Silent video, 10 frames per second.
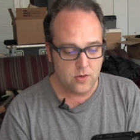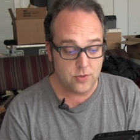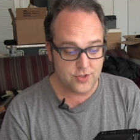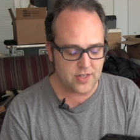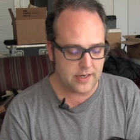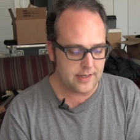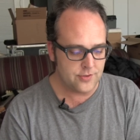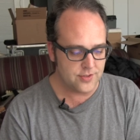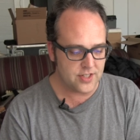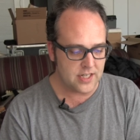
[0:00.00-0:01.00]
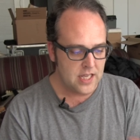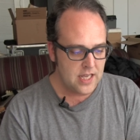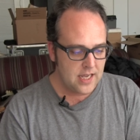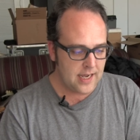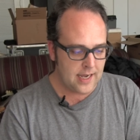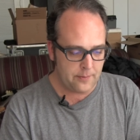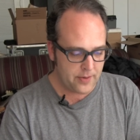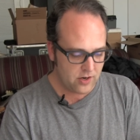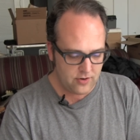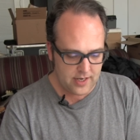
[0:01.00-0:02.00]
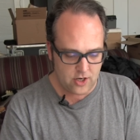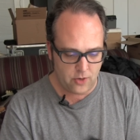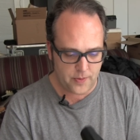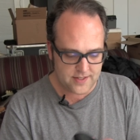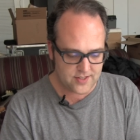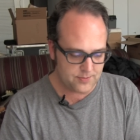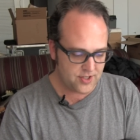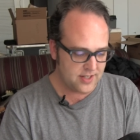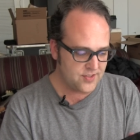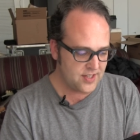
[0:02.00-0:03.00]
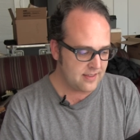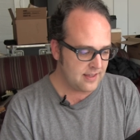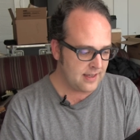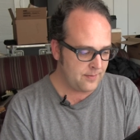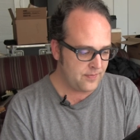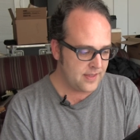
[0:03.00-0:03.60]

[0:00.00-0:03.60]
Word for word: which is kind of interesting uh, but I'll go ahead and open this up so you can see uh,